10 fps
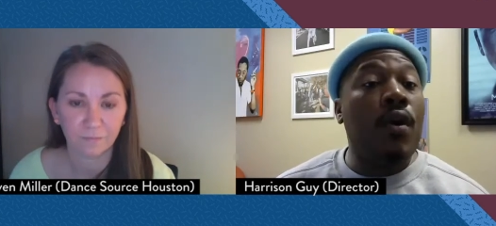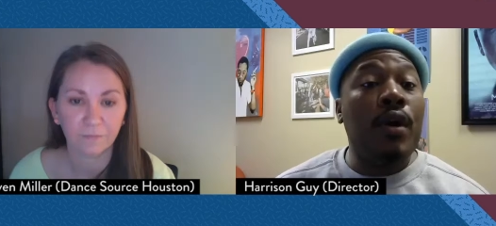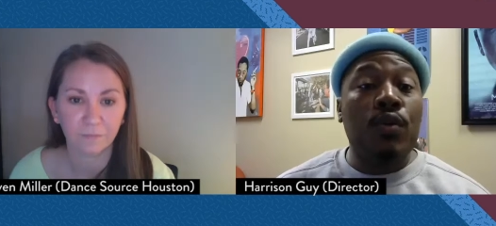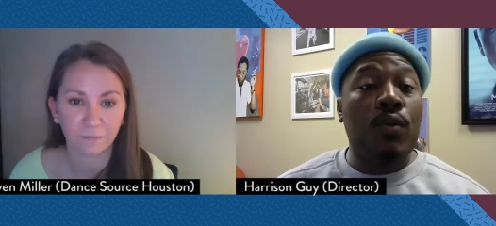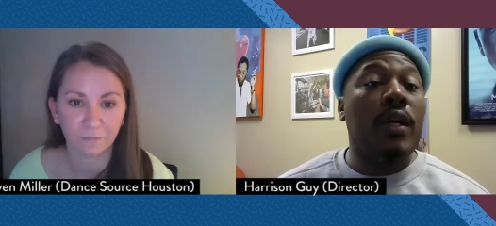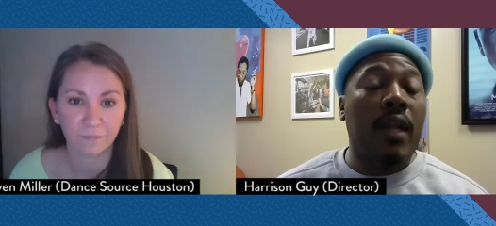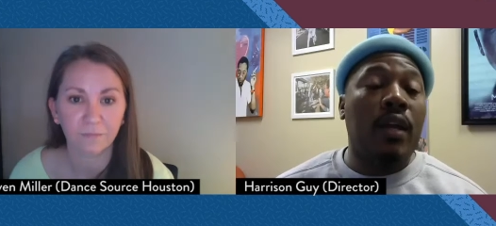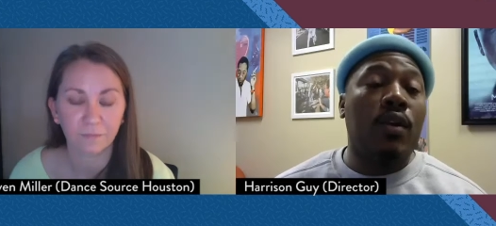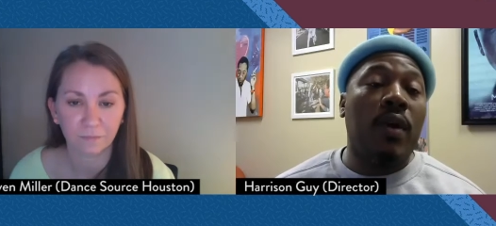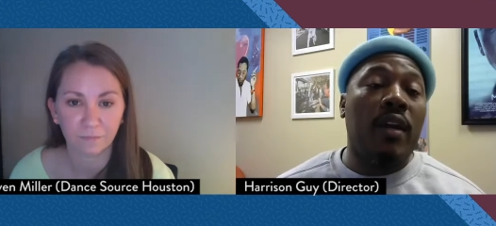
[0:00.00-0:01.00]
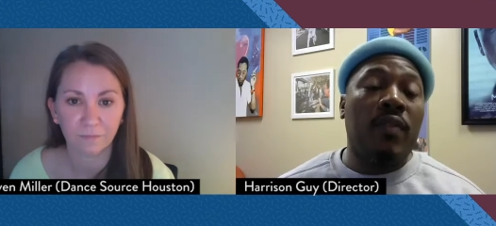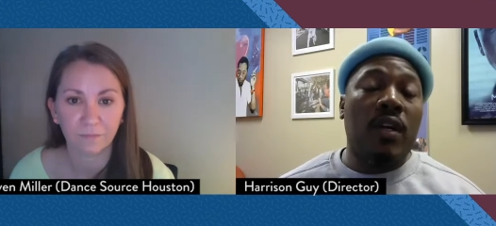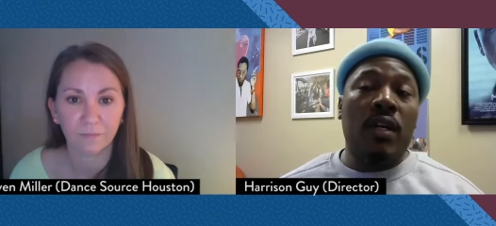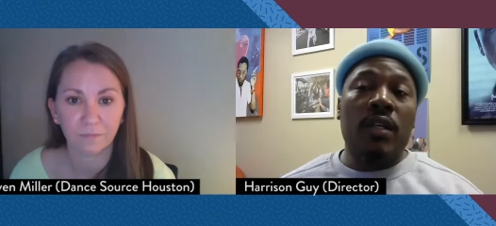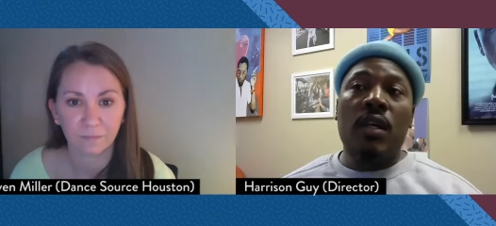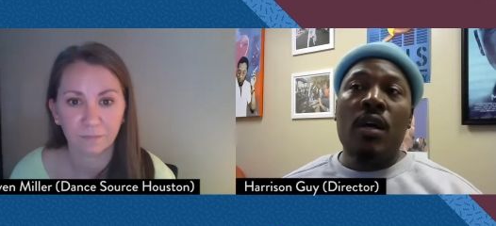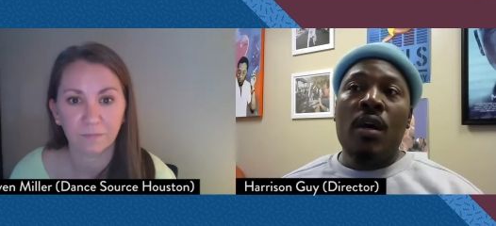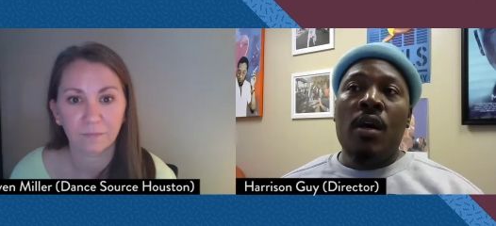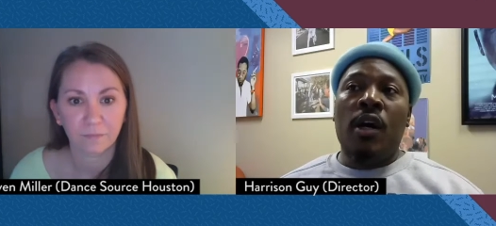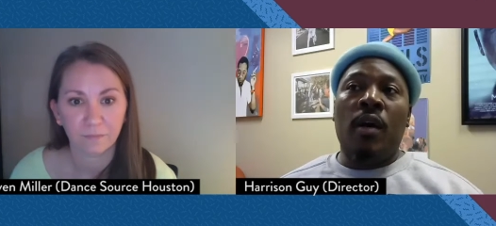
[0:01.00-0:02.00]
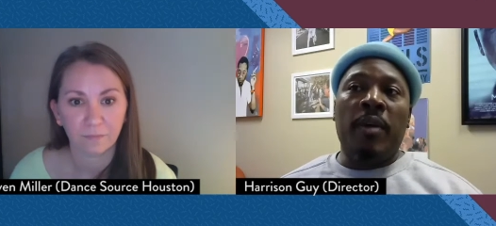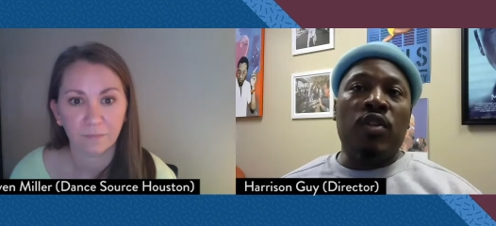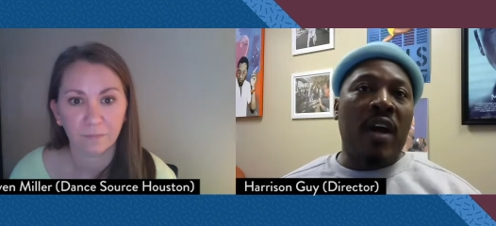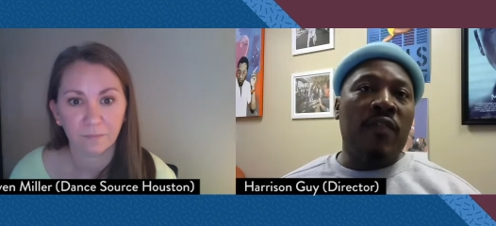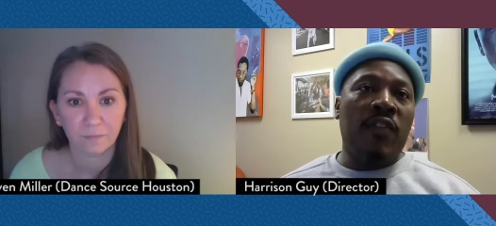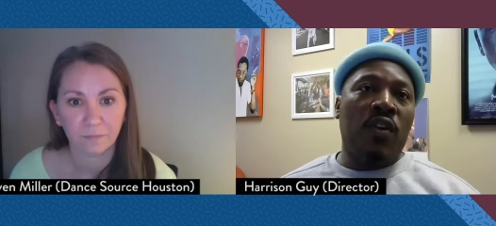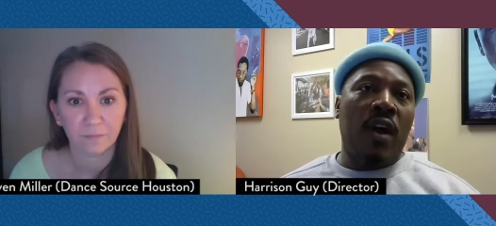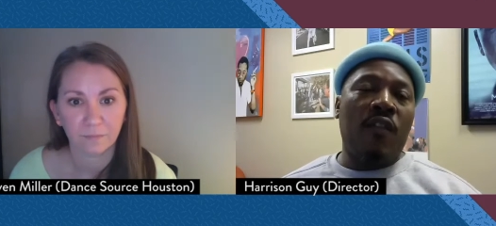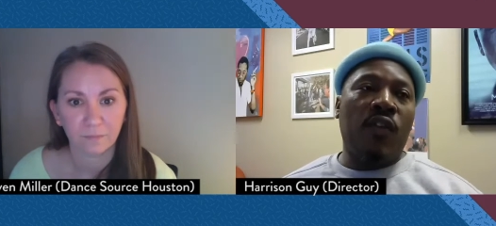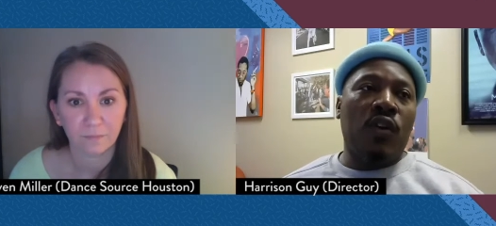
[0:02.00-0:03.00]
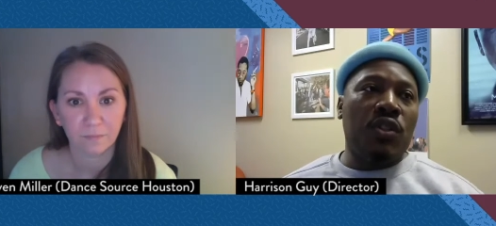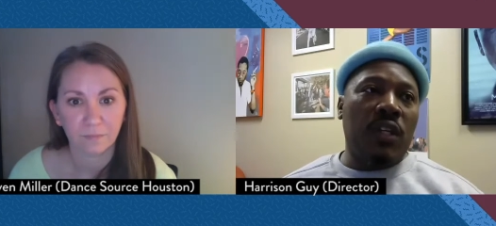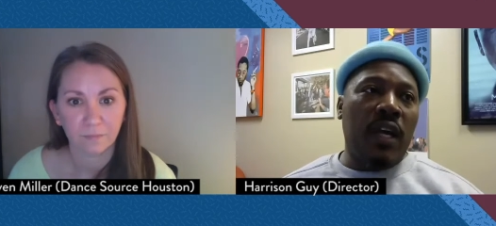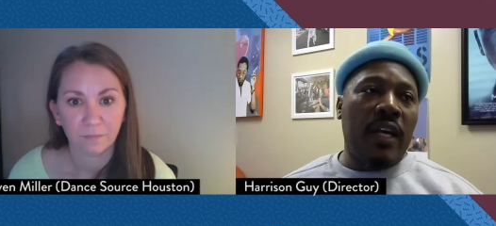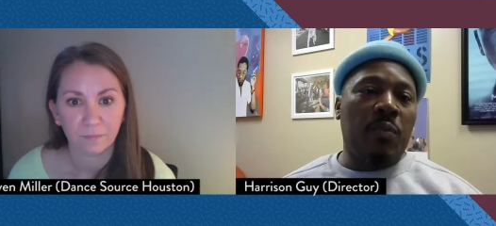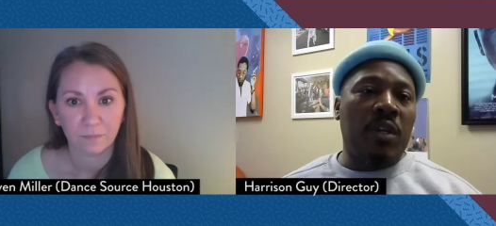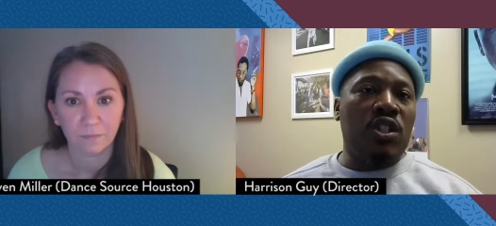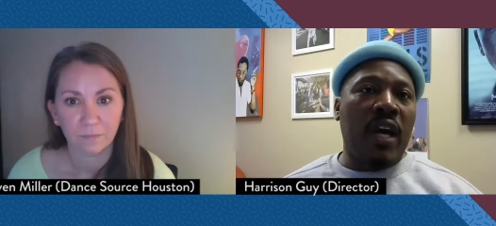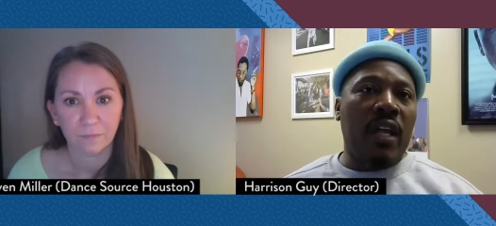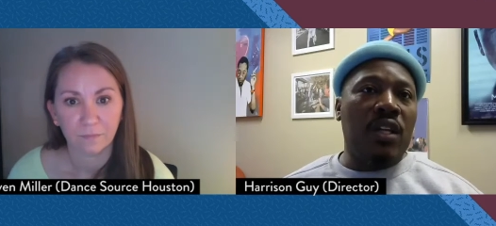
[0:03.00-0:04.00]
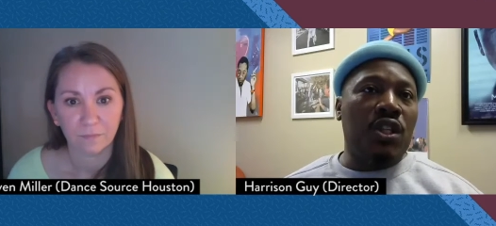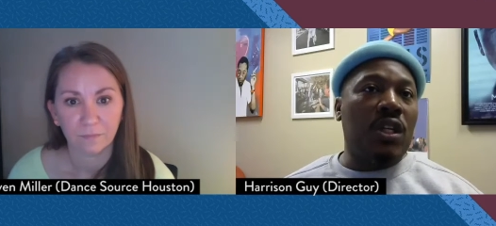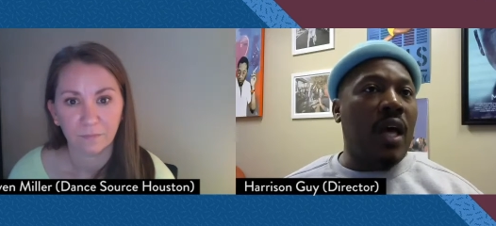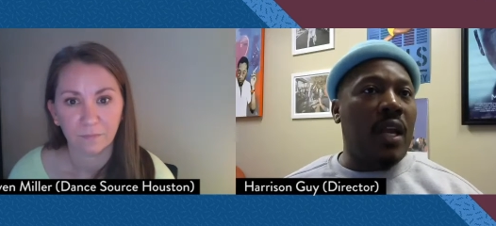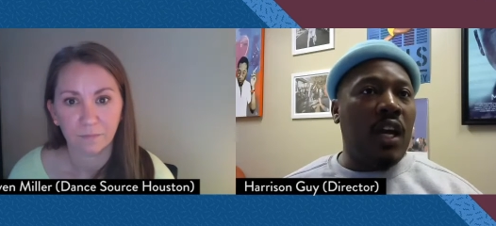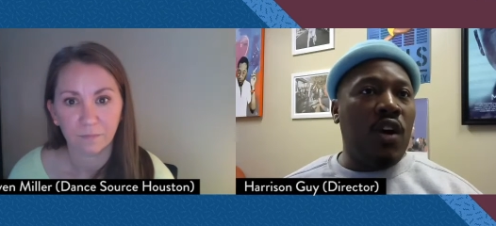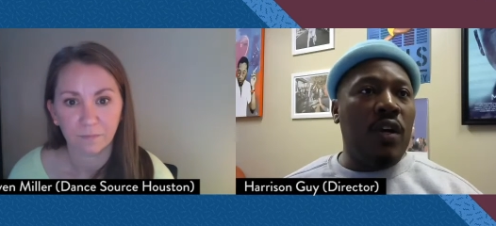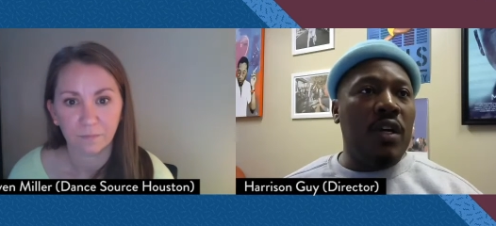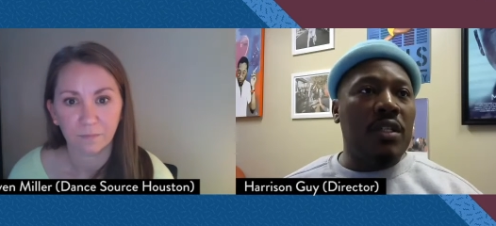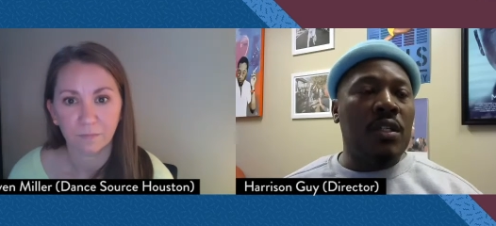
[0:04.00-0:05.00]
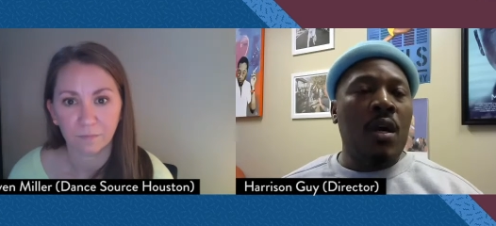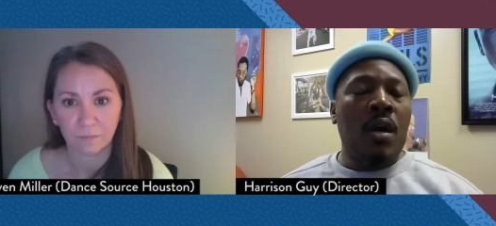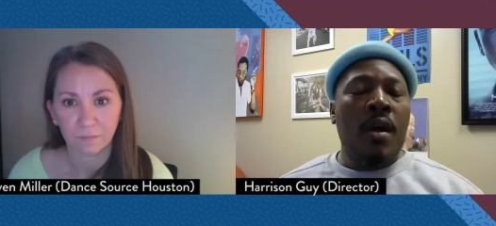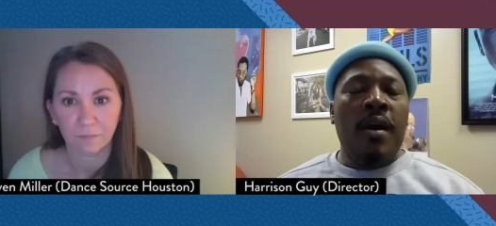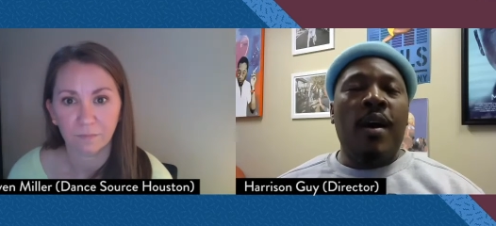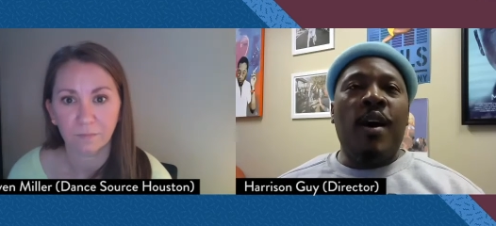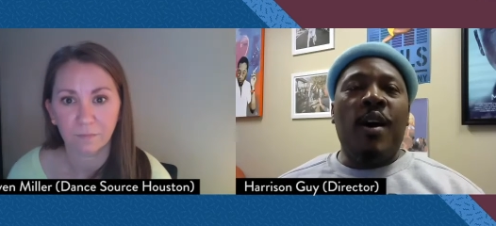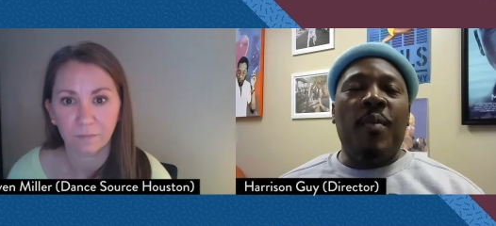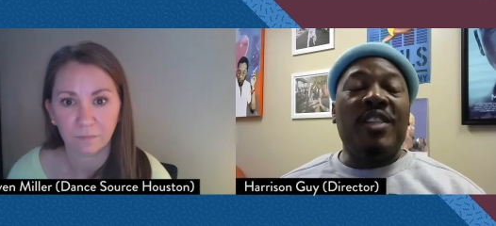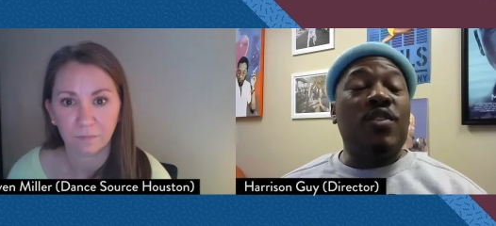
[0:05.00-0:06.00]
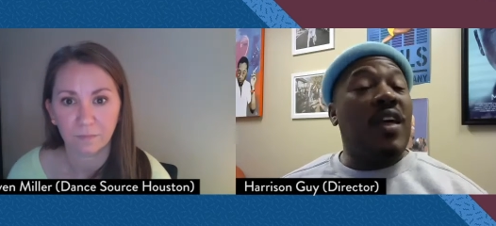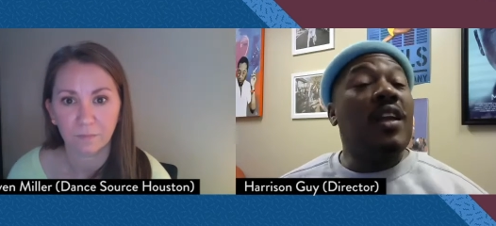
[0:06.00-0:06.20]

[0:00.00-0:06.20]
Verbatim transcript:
Speaker 1: They aren't doing a lot of creative things um, and trying to figure out virtually has been a challenge in a lot of areas. Um, and so they